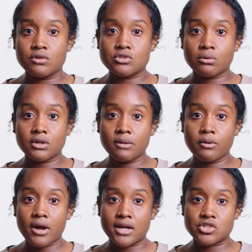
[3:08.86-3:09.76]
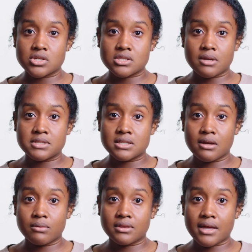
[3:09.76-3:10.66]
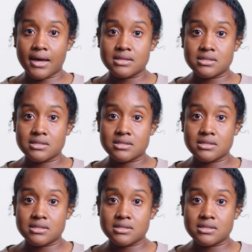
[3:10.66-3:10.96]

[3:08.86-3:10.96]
you don't keep your address up to date with ICE,